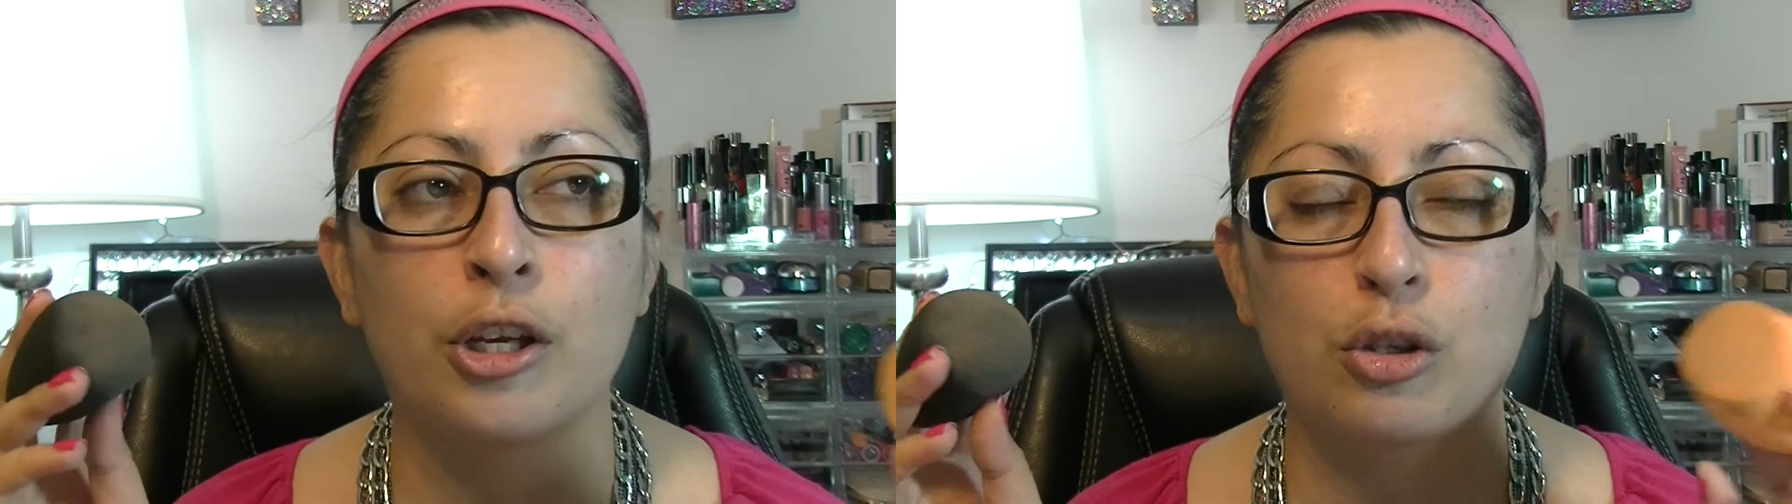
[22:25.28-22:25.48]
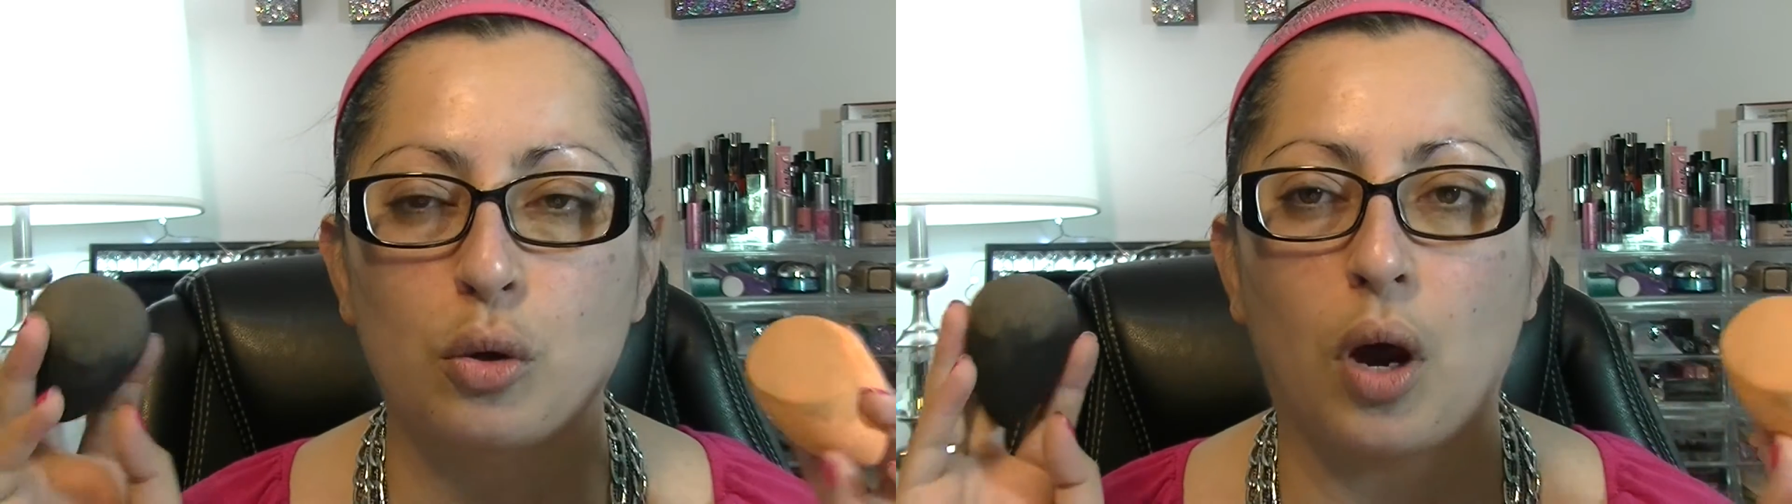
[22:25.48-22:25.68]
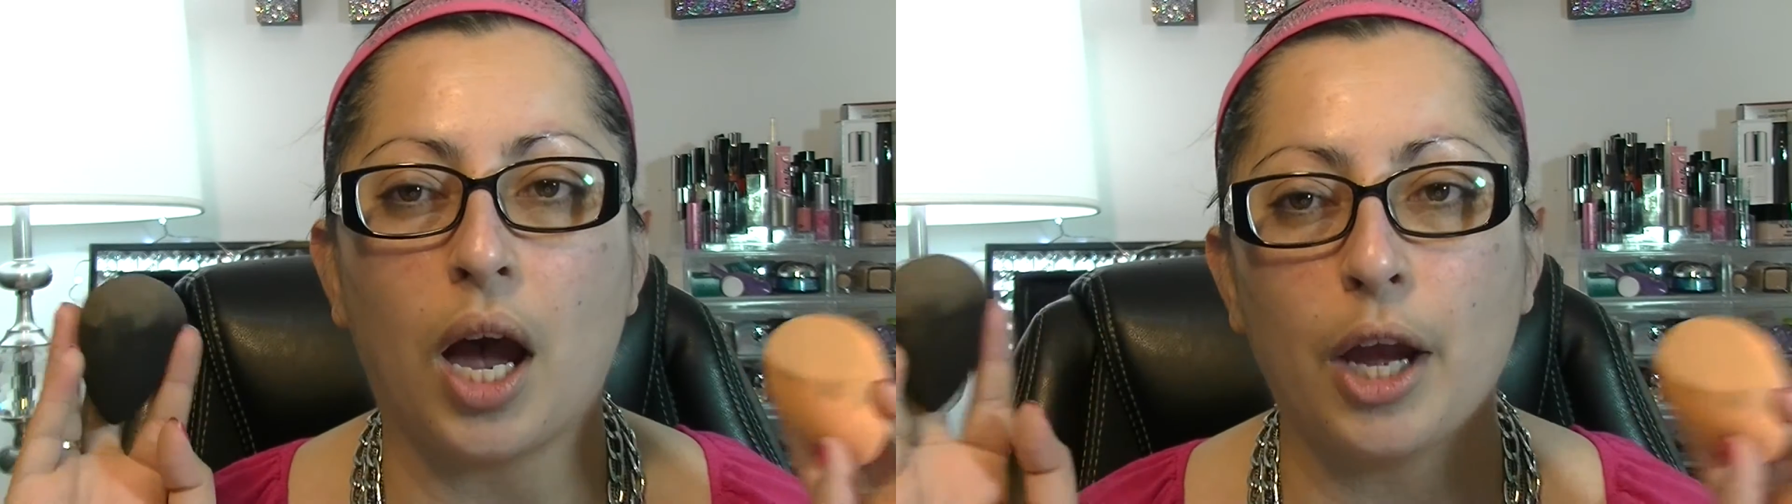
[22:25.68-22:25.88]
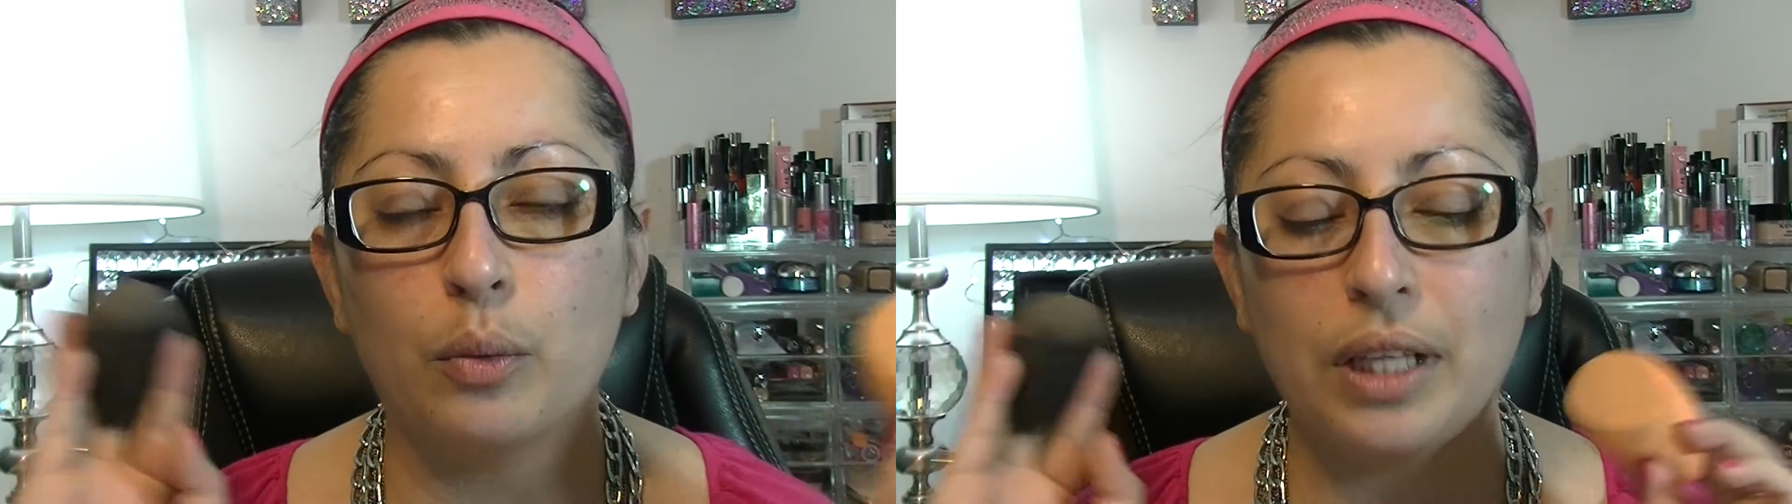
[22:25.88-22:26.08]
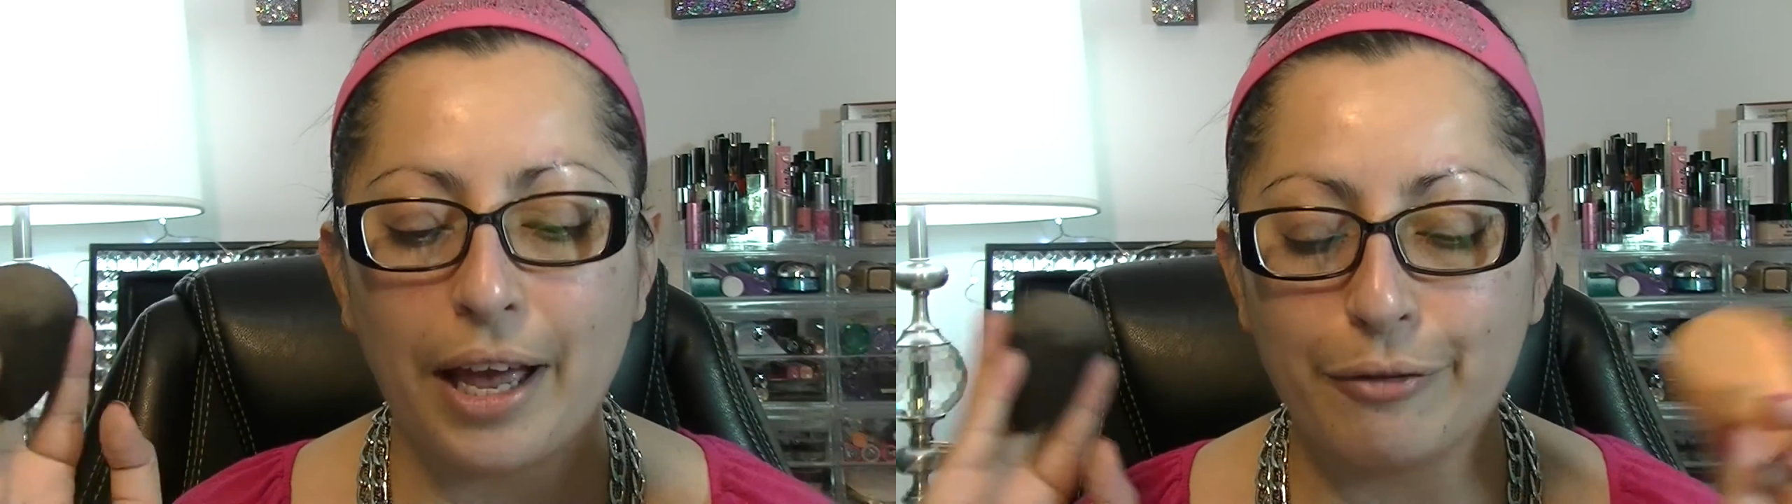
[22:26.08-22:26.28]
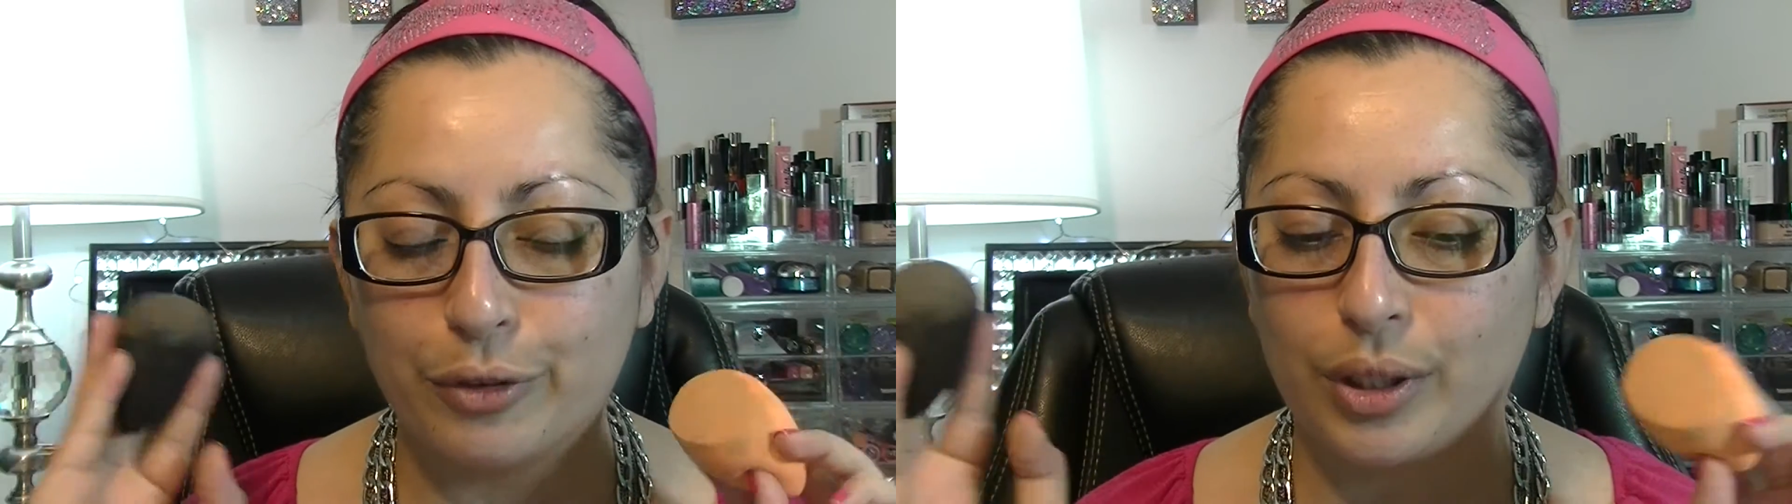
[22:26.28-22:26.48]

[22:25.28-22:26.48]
So I will have to